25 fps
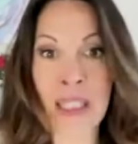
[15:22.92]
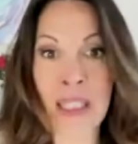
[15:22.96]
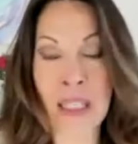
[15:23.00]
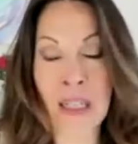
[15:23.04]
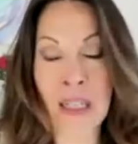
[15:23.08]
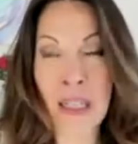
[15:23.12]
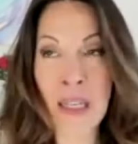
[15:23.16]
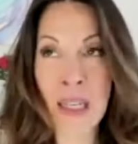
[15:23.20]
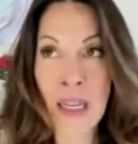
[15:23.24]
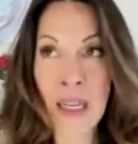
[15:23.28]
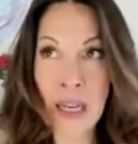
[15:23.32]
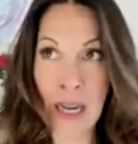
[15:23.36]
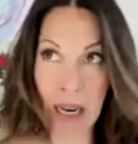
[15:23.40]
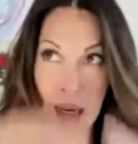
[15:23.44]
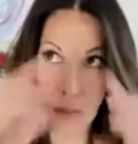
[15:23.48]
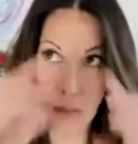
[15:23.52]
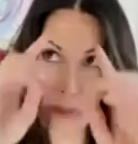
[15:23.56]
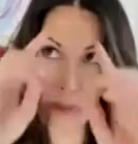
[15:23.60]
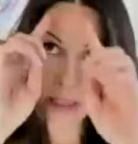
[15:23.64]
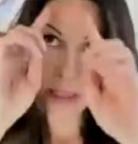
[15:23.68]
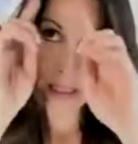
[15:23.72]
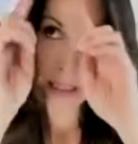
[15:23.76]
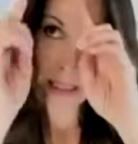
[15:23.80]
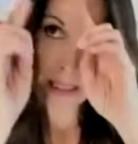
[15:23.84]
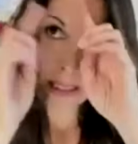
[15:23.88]
it. I
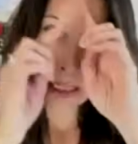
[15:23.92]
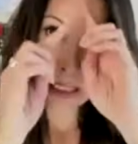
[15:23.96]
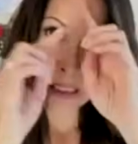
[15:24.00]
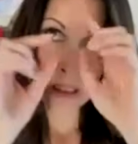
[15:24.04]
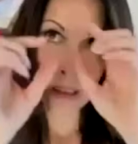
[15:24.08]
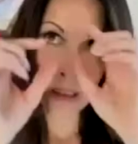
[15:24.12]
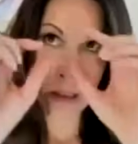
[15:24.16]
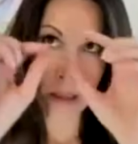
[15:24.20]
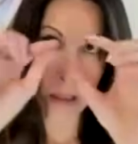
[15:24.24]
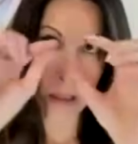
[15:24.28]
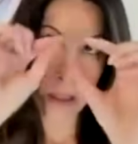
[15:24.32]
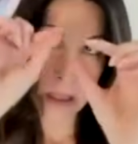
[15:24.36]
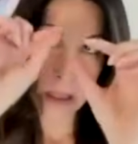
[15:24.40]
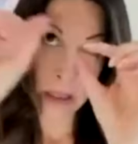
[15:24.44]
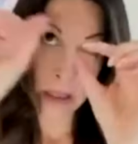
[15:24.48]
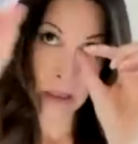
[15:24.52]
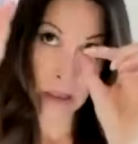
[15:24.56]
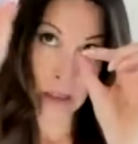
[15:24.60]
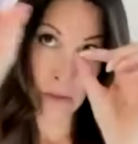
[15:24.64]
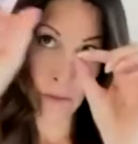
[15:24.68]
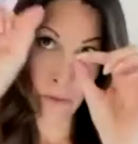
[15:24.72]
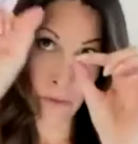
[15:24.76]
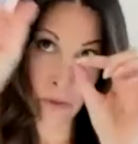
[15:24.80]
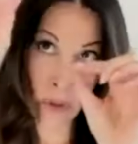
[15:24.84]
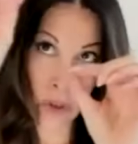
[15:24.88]
was seeing the
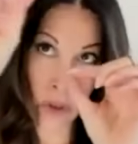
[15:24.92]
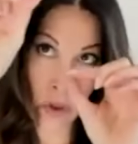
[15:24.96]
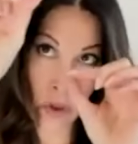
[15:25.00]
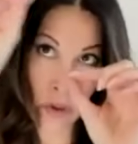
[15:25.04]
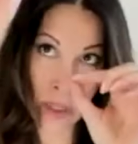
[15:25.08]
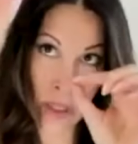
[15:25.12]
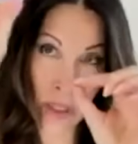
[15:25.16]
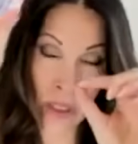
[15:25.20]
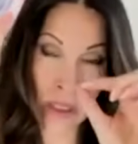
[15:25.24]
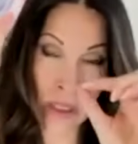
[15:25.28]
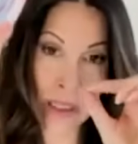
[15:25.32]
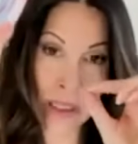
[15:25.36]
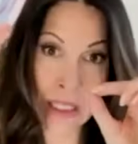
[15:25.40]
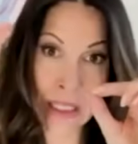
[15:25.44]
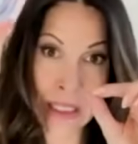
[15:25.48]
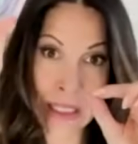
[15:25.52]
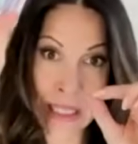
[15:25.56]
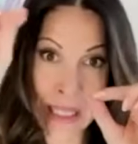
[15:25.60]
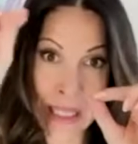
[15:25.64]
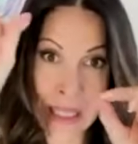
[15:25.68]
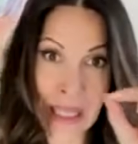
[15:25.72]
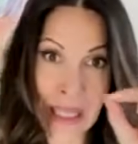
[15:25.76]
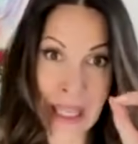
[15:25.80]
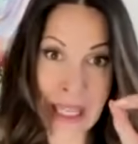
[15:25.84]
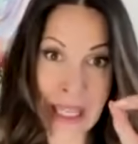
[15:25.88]
different strands of
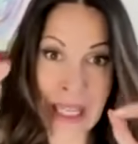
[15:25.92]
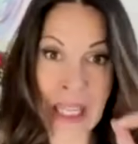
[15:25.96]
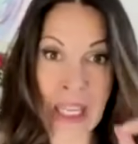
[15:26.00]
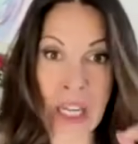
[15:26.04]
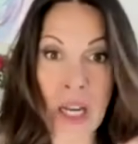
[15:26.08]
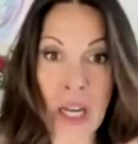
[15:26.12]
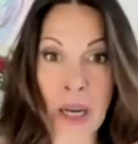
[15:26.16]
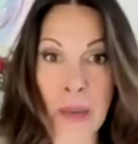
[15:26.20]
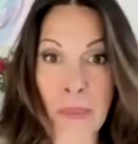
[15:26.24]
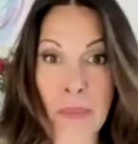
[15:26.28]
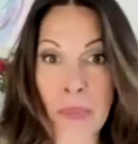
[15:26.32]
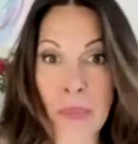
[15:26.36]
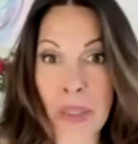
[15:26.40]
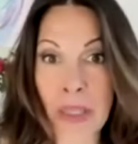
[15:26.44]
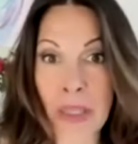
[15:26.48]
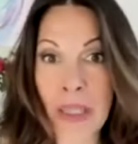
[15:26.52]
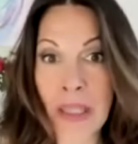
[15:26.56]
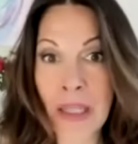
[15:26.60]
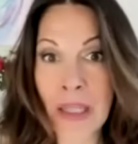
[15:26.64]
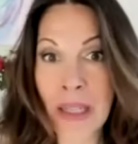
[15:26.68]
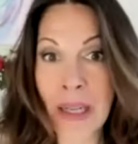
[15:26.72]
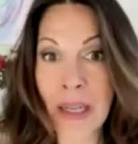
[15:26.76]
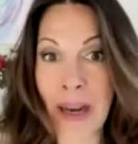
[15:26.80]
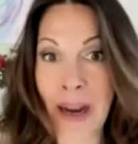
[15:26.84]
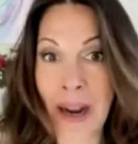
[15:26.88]
DNA lighting up
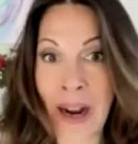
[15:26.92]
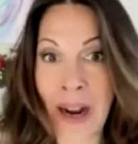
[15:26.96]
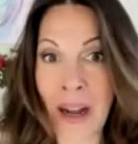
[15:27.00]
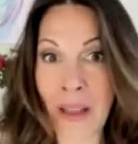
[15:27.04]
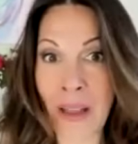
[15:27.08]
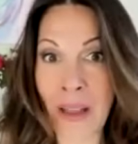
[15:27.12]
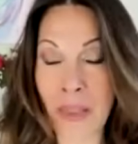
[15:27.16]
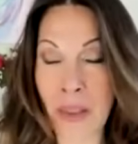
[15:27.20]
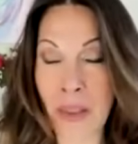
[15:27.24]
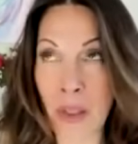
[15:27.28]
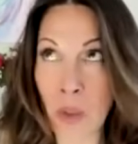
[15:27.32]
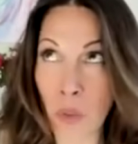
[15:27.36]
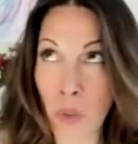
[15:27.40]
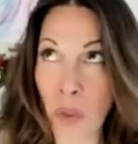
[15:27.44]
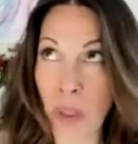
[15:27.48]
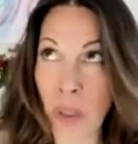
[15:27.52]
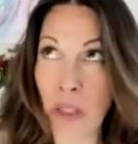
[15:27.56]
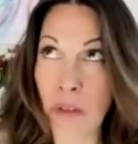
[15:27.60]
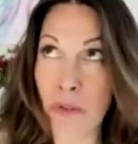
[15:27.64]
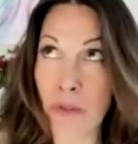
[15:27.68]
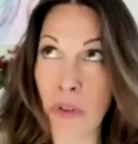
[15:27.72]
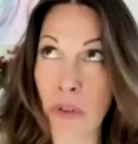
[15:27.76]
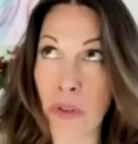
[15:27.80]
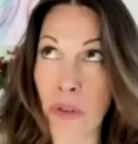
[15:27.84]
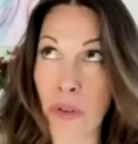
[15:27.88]
on the
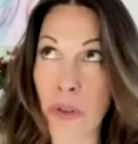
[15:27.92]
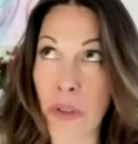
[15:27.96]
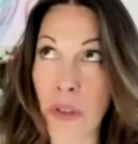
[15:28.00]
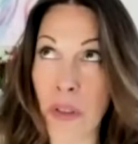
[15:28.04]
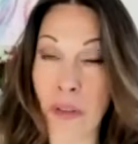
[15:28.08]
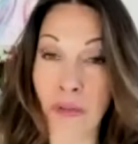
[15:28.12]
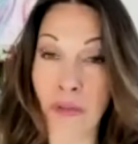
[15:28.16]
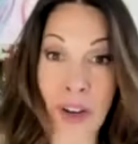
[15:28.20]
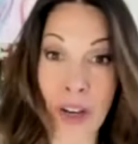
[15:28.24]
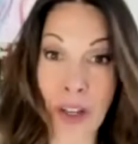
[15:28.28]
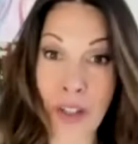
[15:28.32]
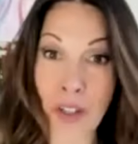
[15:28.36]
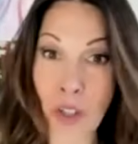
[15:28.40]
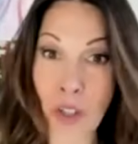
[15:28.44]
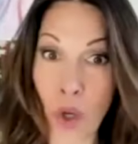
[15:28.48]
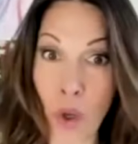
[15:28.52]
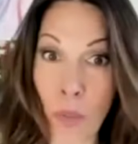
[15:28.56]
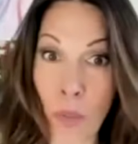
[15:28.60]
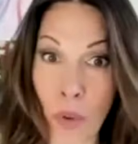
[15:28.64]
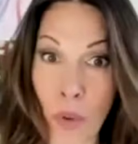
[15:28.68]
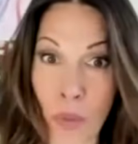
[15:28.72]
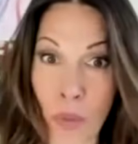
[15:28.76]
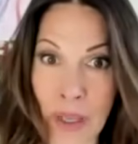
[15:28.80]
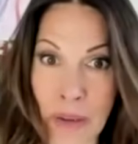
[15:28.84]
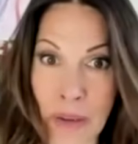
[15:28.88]
21st of
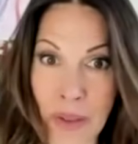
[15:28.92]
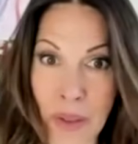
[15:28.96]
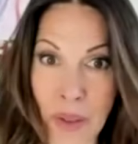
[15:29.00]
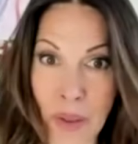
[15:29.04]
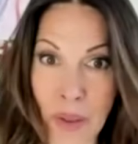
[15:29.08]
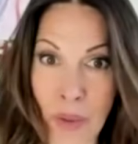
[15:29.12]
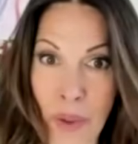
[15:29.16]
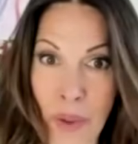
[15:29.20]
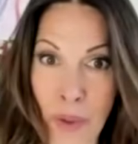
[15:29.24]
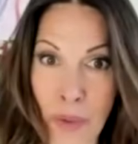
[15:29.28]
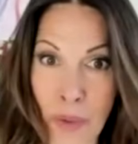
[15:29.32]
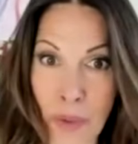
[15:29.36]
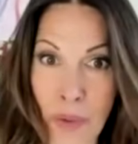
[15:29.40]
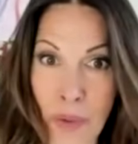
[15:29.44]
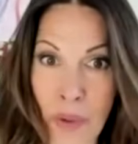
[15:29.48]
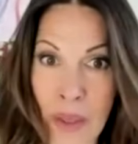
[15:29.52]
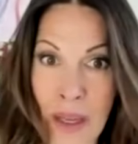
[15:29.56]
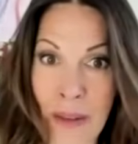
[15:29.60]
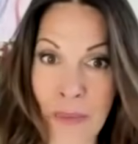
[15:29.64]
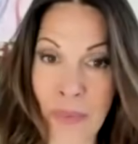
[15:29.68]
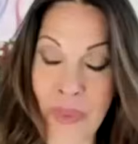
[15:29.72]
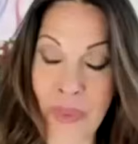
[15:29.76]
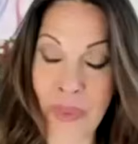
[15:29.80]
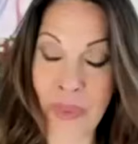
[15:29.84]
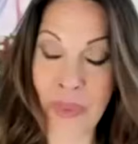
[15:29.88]
October when I was going through
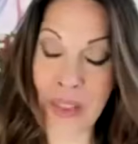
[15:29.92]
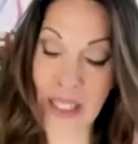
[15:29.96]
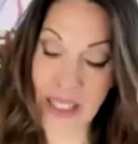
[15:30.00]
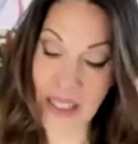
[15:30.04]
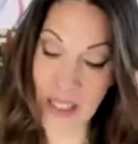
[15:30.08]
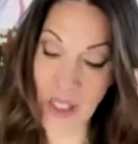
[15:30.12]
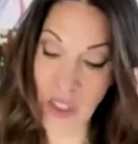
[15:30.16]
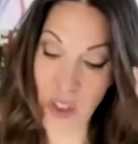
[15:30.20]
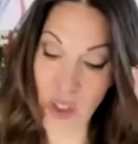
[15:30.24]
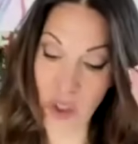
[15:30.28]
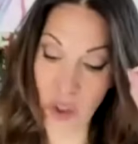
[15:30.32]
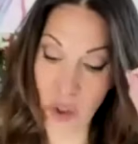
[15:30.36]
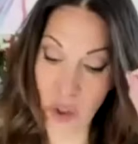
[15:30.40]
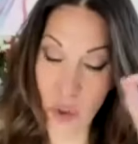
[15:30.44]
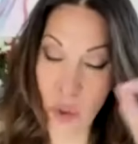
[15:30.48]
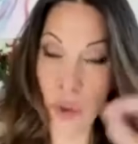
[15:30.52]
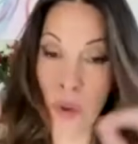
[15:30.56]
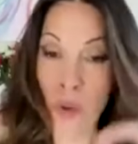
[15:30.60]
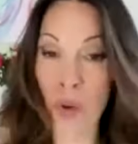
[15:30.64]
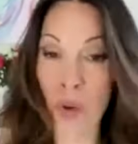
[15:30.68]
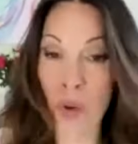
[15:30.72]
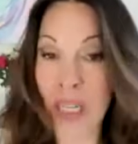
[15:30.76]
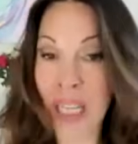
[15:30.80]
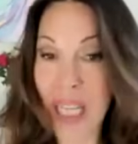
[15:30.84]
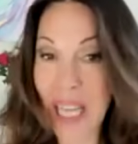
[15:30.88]
that. And they said, you are
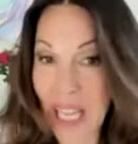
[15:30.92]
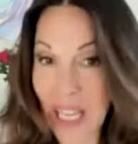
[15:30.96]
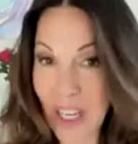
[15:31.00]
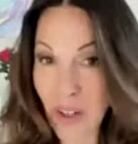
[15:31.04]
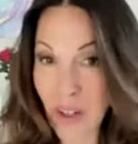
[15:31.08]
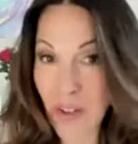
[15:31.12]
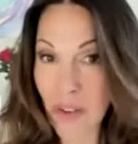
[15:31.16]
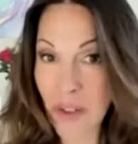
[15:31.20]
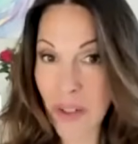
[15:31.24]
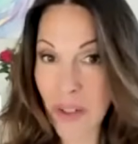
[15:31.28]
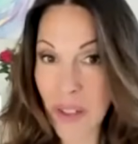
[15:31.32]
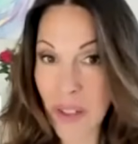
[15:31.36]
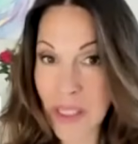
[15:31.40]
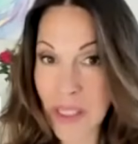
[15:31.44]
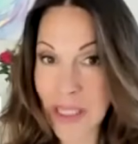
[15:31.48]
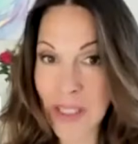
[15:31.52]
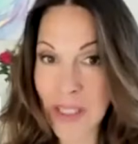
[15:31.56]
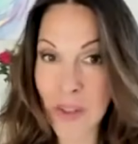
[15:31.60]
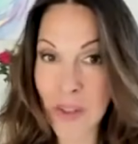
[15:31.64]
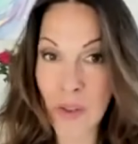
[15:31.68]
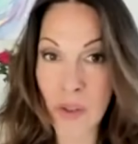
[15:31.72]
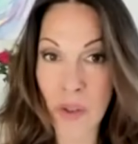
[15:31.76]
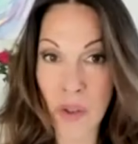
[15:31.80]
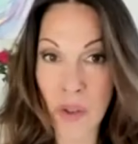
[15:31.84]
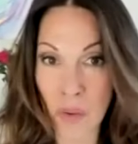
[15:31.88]
going to anchor this
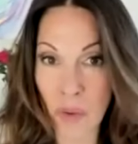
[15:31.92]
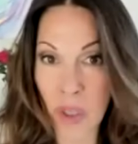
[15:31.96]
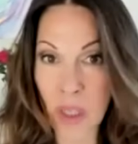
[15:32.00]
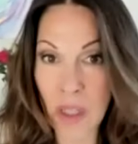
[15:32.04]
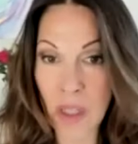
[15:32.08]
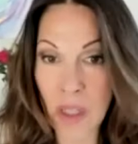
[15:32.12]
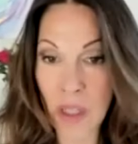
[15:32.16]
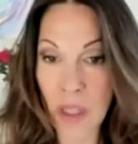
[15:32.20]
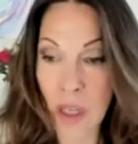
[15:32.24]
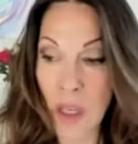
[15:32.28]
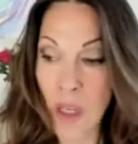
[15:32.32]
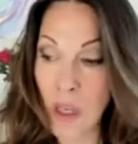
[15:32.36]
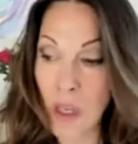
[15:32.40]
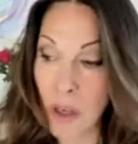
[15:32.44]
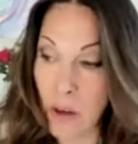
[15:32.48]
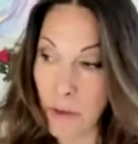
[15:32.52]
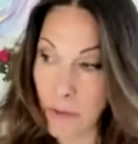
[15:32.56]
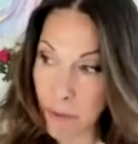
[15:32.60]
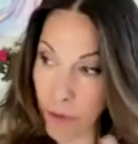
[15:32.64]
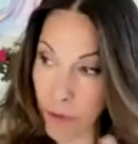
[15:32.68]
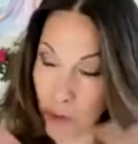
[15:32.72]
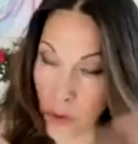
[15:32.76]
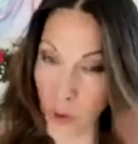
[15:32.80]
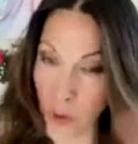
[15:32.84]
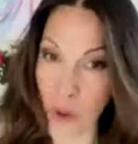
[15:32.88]
into the grid
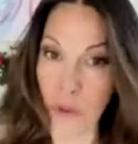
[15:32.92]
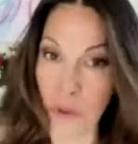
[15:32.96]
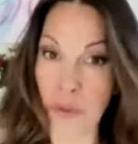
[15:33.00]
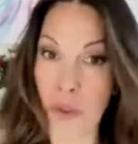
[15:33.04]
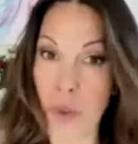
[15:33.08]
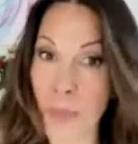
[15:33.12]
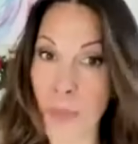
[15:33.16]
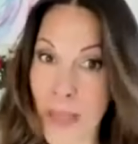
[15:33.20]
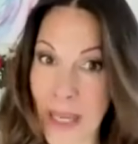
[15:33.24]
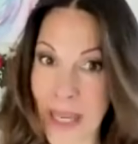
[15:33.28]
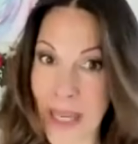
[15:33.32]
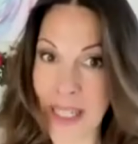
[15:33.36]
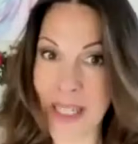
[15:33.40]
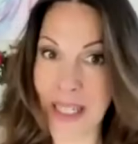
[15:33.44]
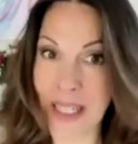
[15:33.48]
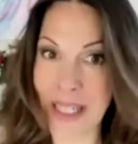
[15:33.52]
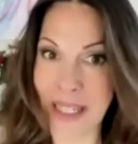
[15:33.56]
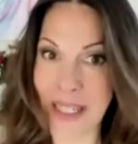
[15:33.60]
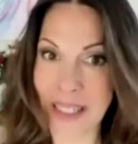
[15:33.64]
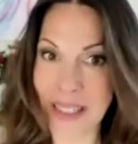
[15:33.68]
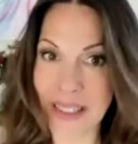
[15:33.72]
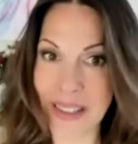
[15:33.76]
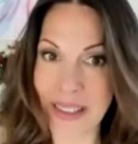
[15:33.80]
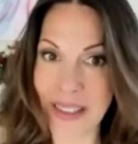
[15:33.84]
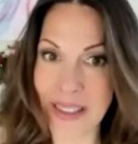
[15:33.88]
for all of
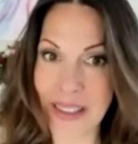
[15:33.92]
humanity.